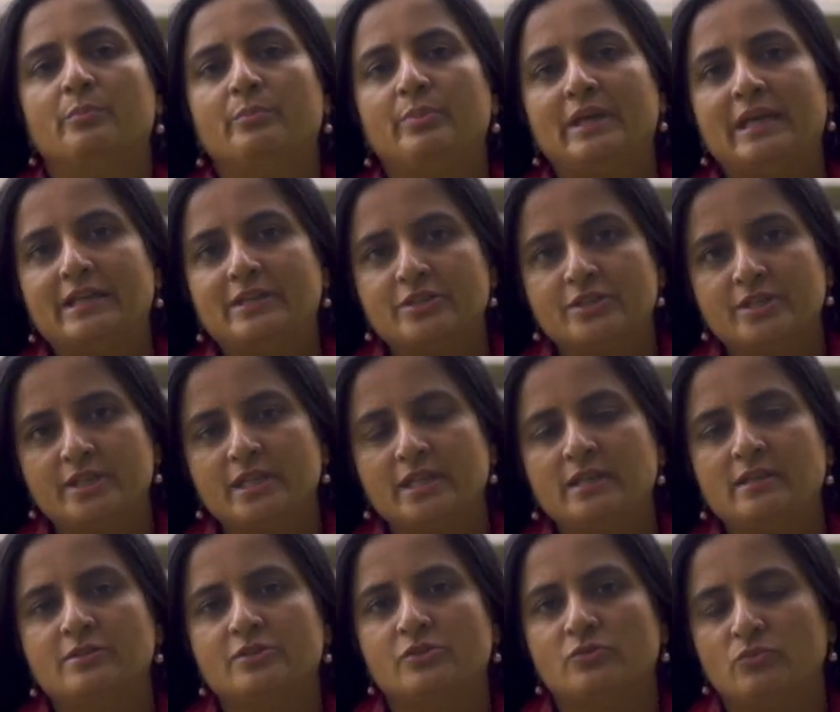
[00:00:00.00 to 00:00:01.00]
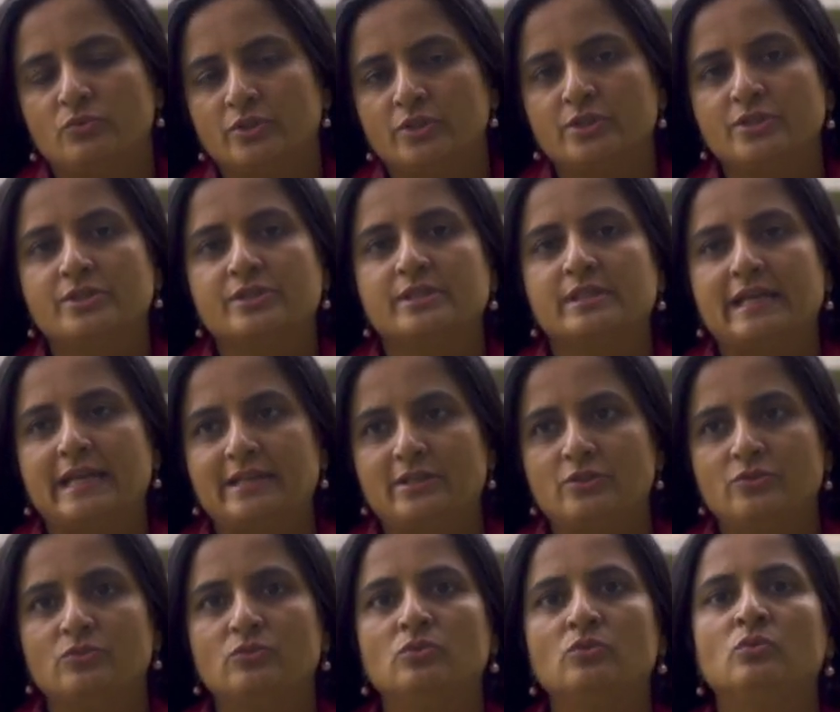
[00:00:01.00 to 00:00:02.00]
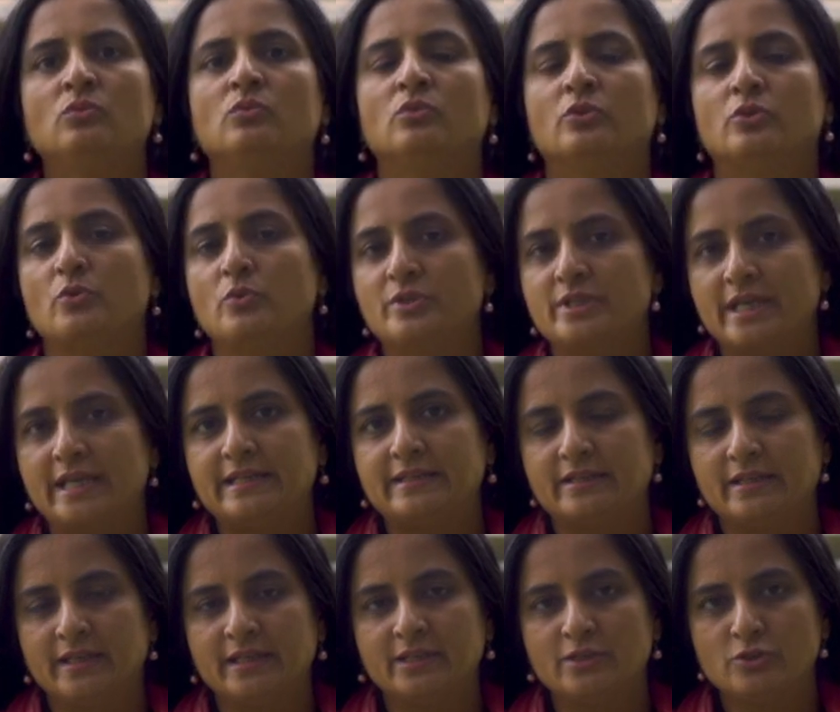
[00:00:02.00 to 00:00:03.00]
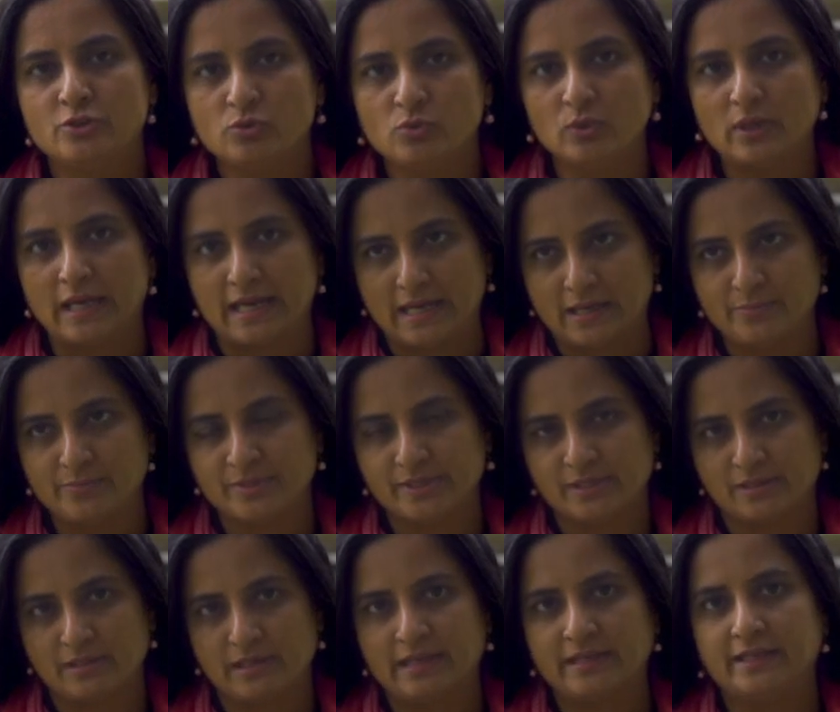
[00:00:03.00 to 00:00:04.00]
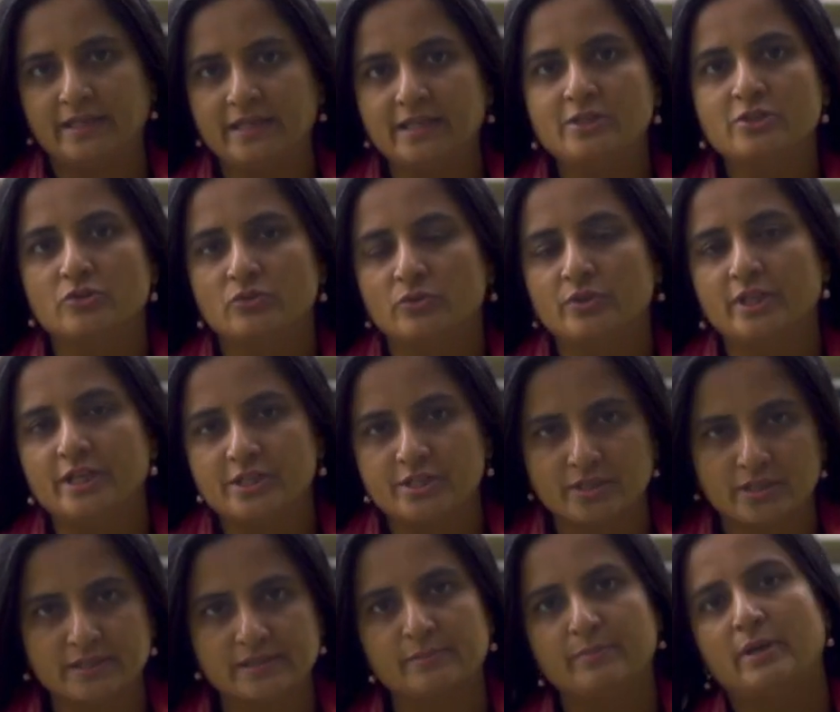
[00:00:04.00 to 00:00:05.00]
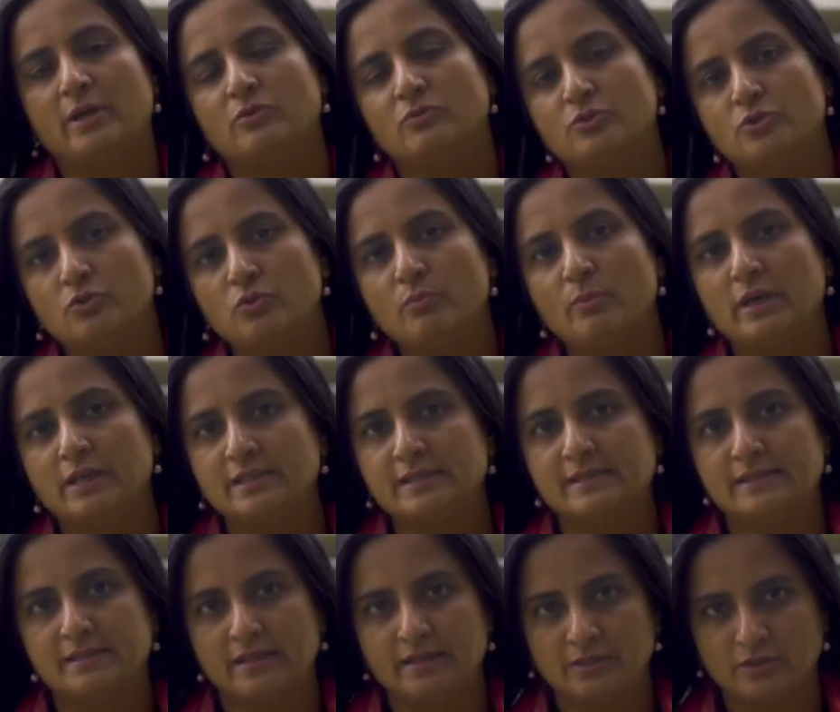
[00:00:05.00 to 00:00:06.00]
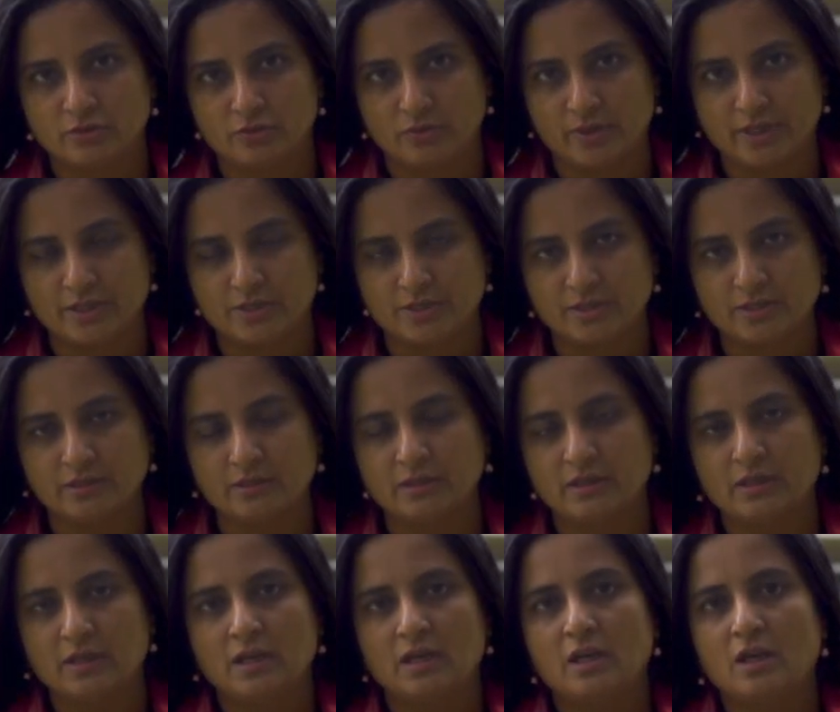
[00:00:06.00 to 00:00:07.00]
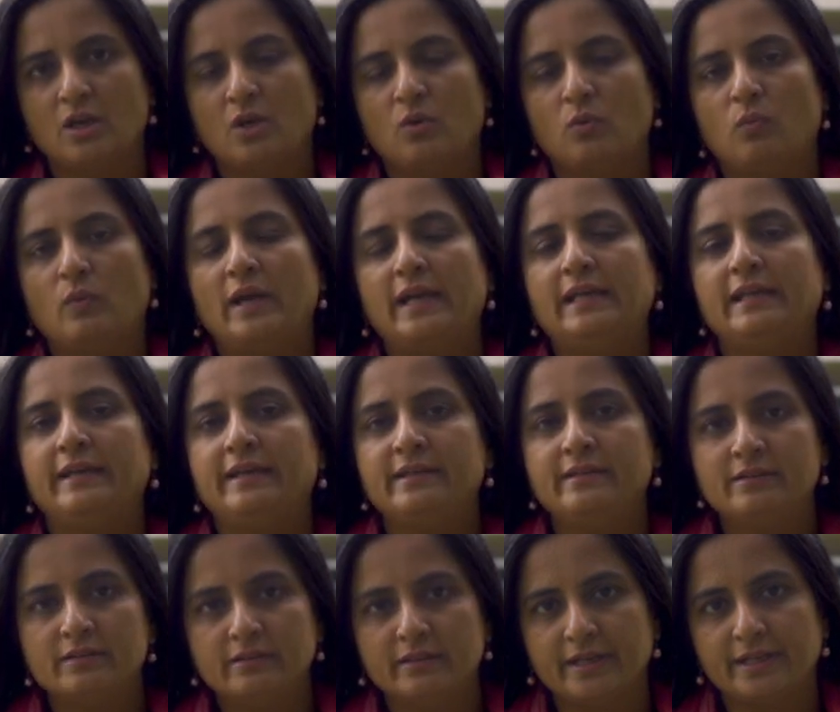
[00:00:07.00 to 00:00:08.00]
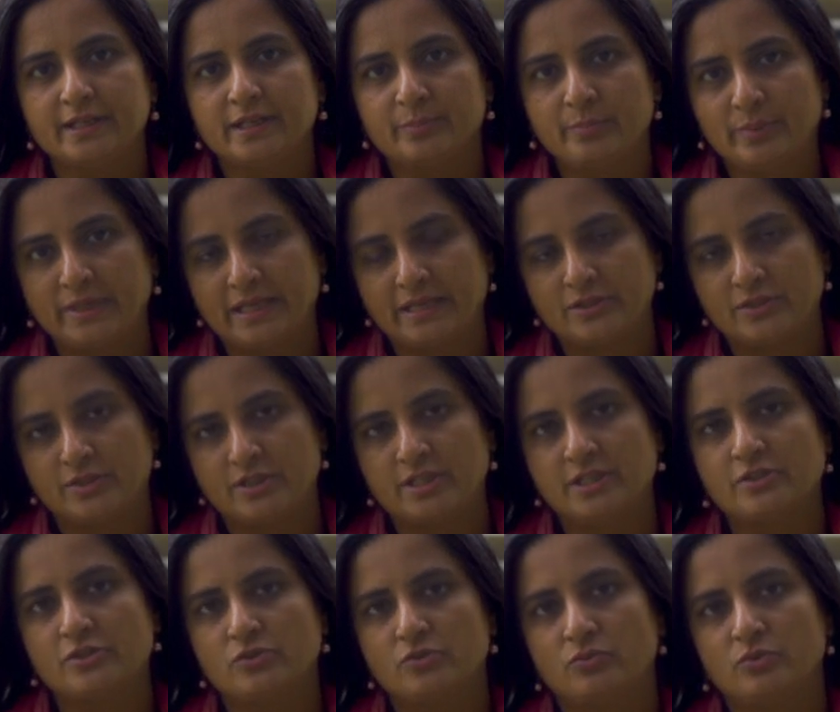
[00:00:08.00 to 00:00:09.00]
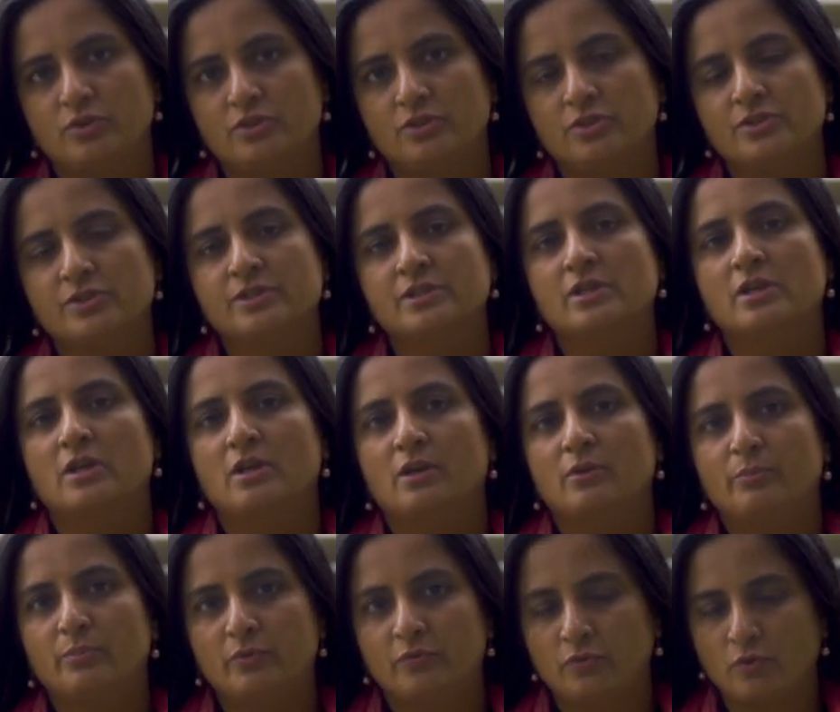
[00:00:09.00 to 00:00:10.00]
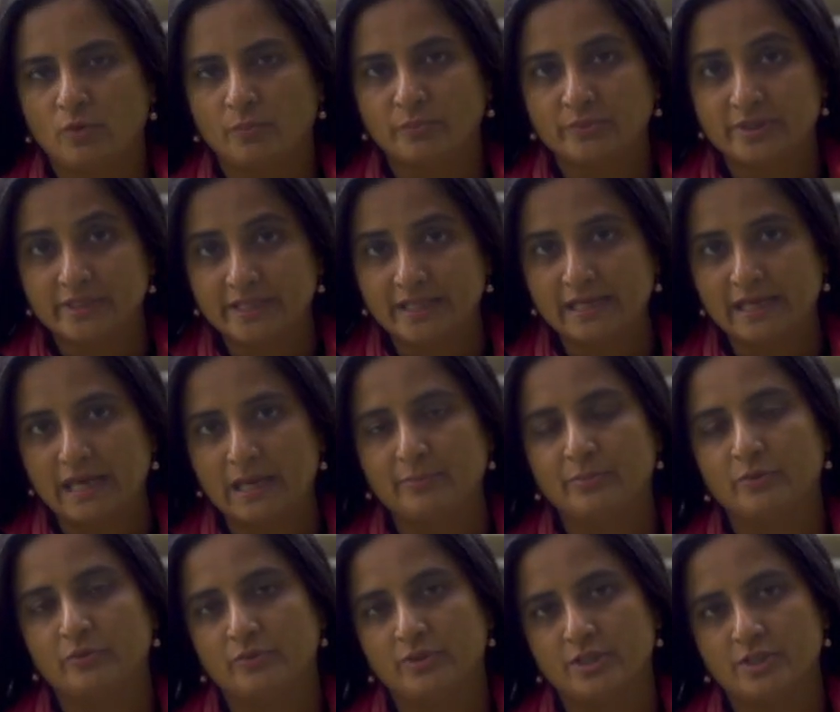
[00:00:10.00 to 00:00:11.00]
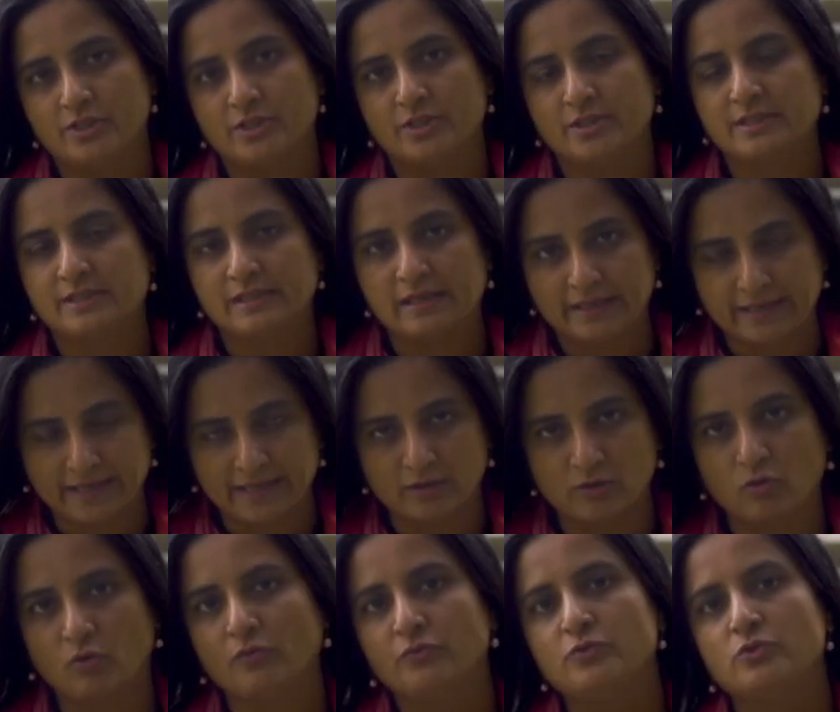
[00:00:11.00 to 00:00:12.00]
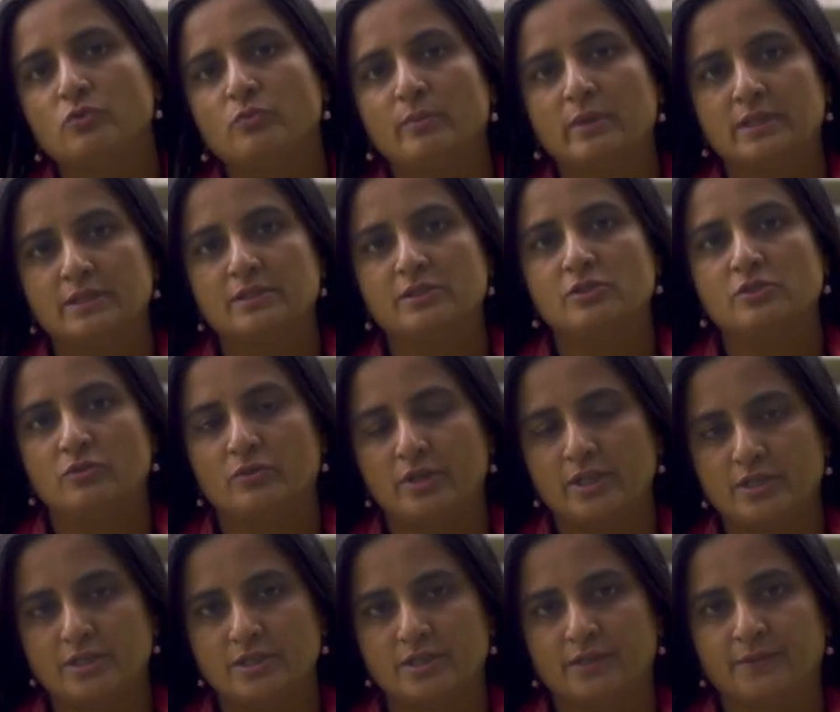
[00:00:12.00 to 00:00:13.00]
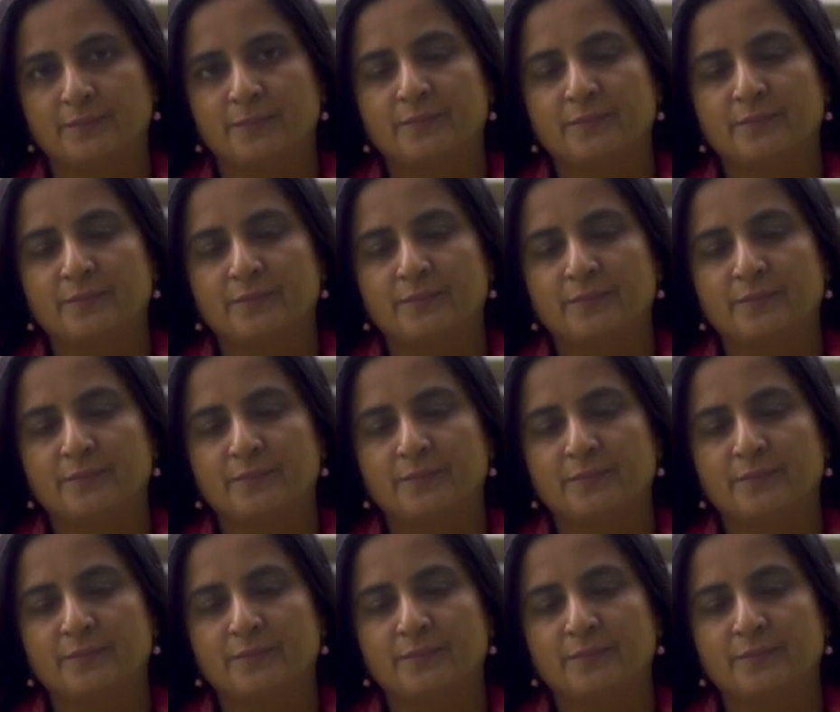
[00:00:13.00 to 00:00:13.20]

PhD students get to rotate in two labs, and each rotation is about 2 months in duration, while integrated PhD students perform three lab rotations, again of 2 months duration.